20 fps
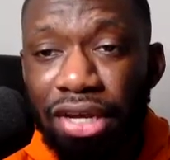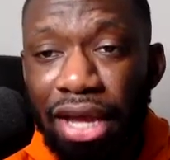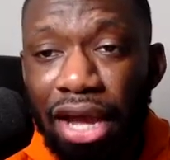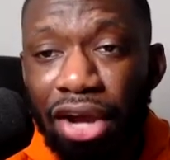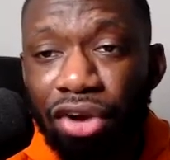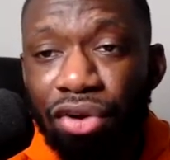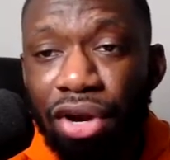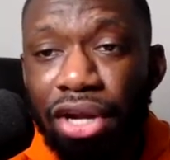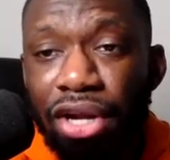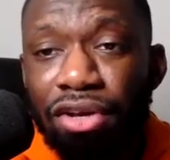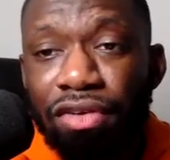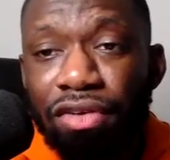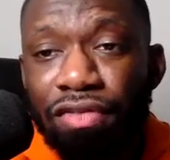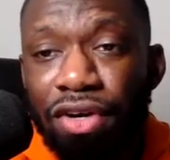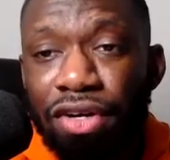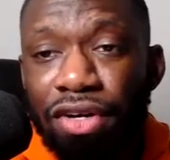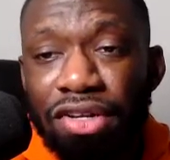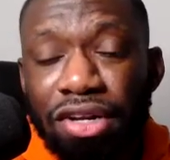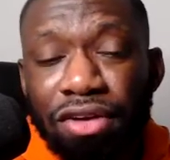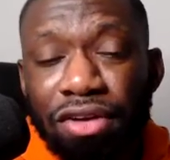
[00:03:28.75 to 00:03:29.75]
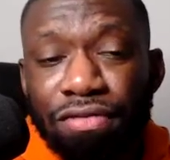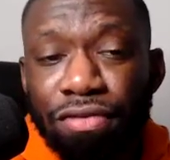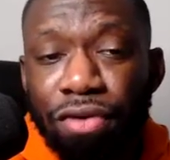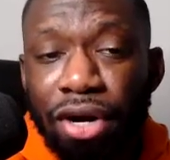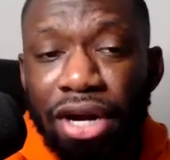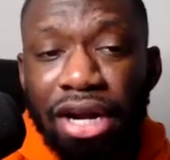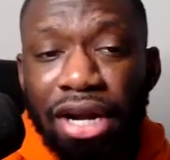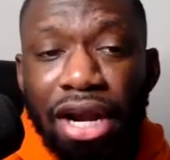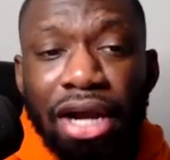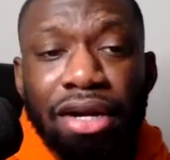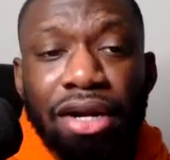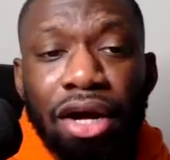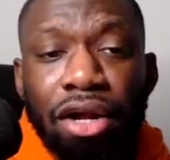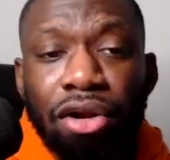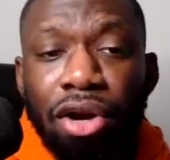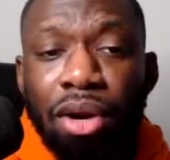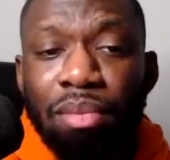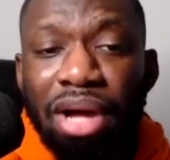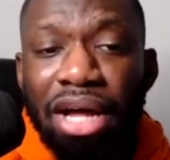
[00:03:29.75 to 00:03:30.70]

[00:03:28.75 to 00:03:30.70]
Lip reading: Cat Credit University, the $49 a